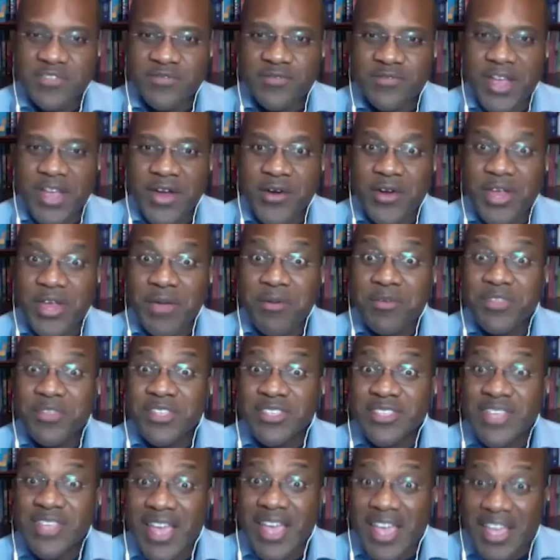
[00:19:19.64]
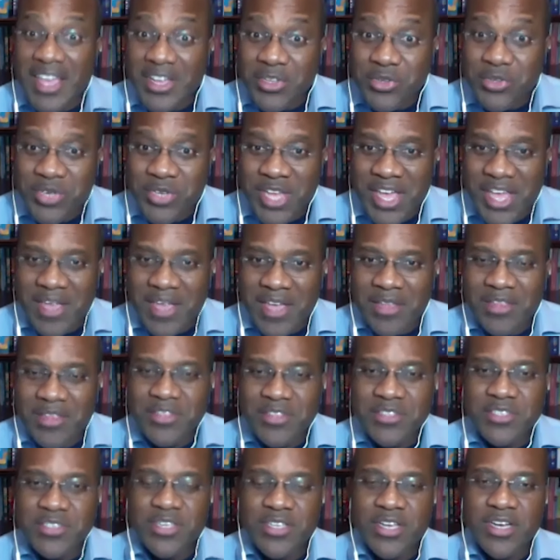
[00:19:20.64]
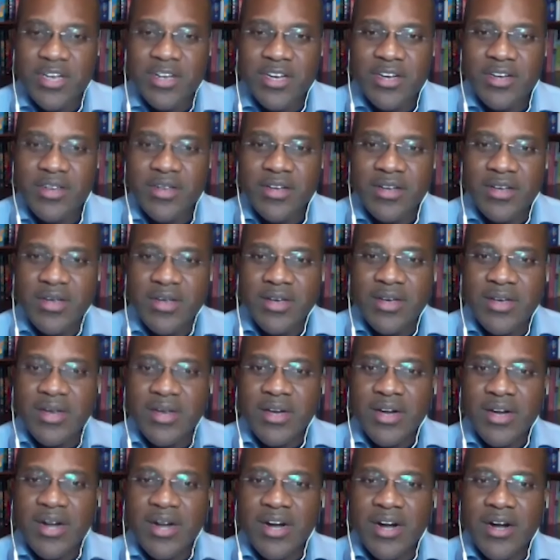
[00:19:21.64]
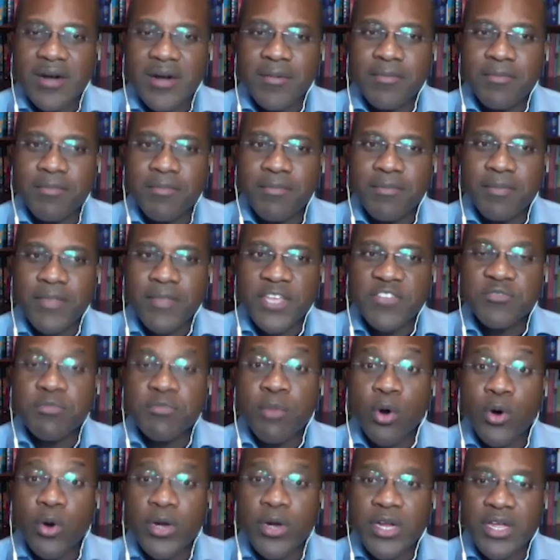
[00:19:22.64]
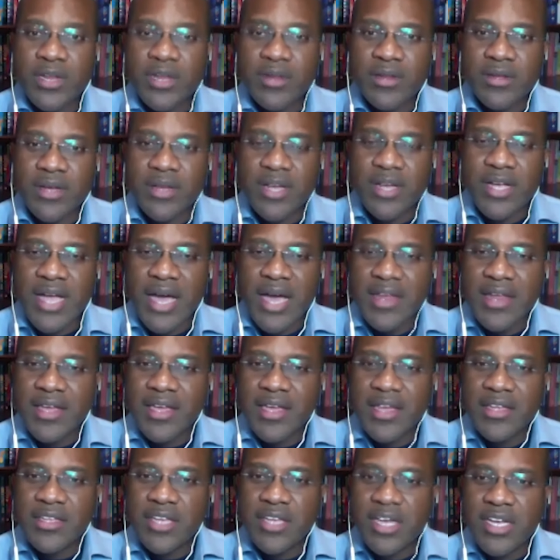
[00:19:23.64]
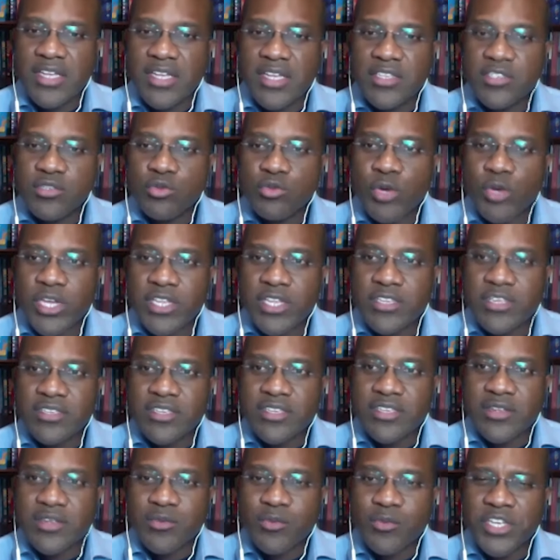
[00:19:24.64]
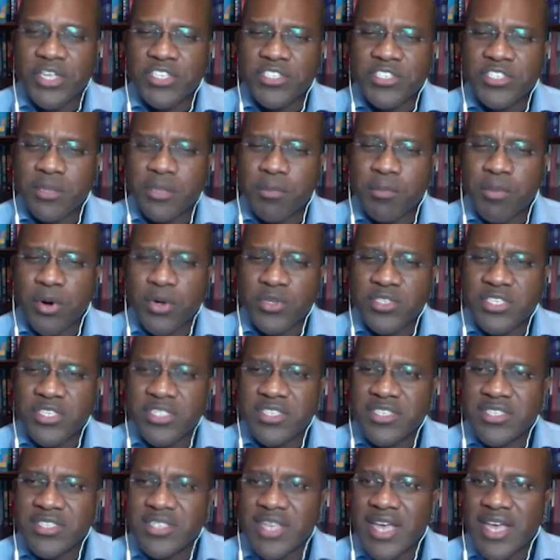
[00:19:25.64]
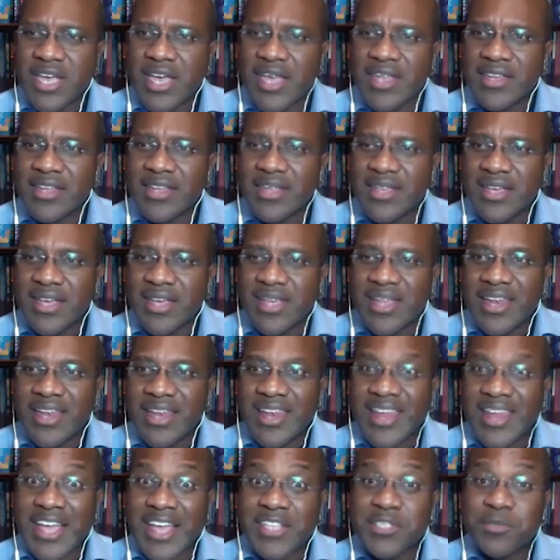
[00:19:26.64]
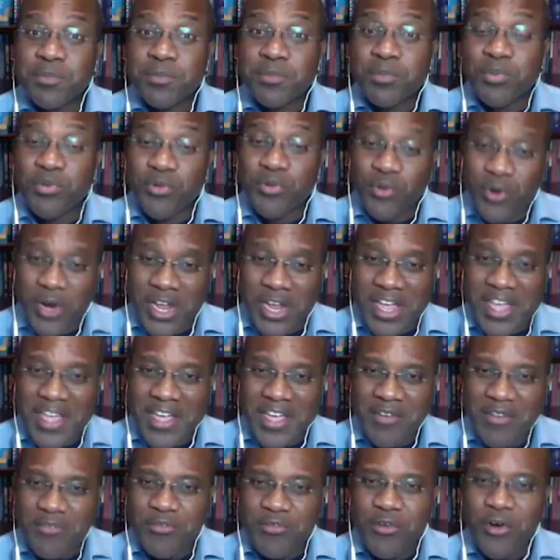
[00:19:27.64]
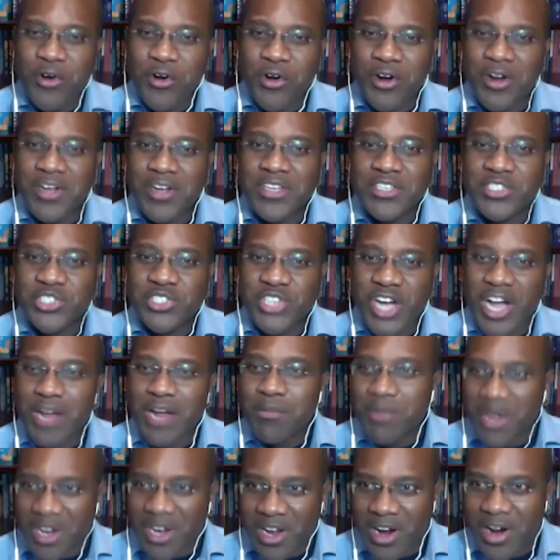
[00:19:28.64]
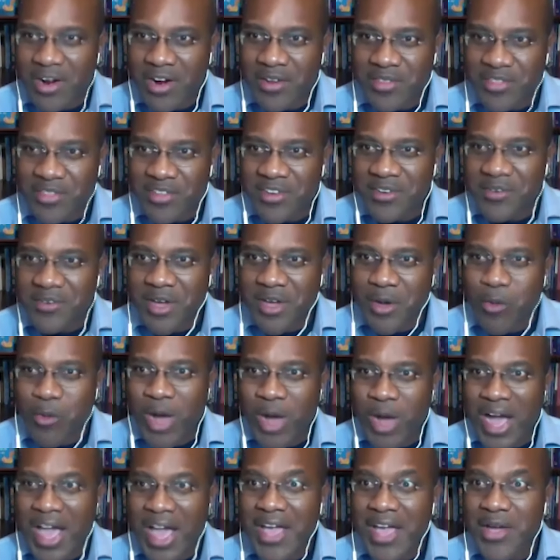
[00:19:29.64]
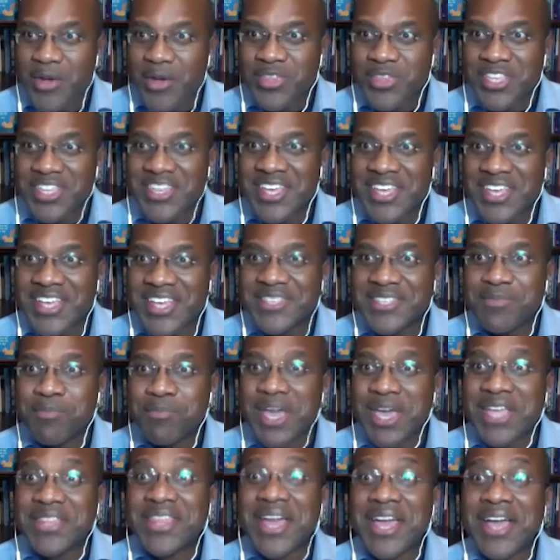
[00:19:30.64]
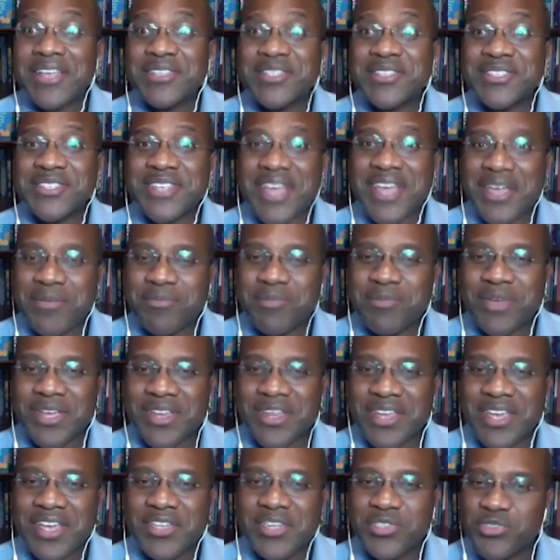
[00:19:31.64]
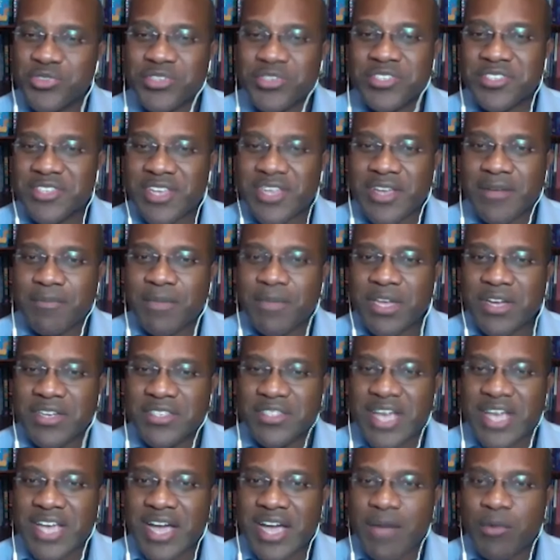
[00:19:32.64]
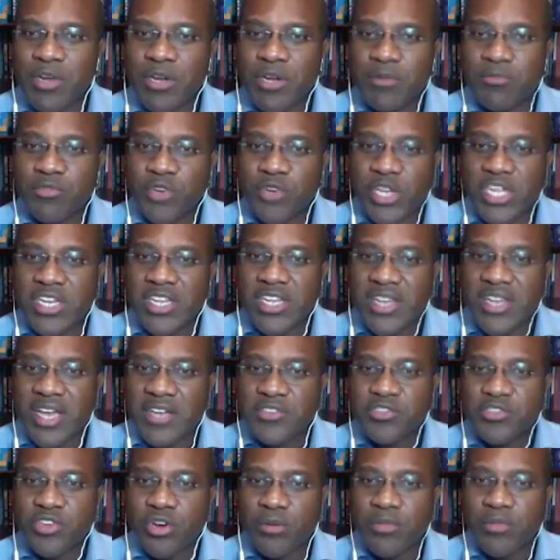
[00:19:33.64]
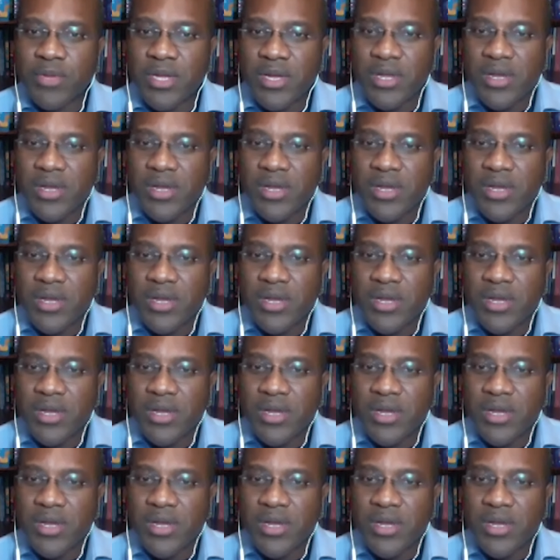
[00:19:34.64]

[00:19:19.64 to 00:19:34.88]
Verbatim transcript: very day today, this uh, um, this morning, I got a, a tweet in which the person said, "Let's pray for John MacArthur." And why did they make that statement? Interesting, because I want to read an excerpt.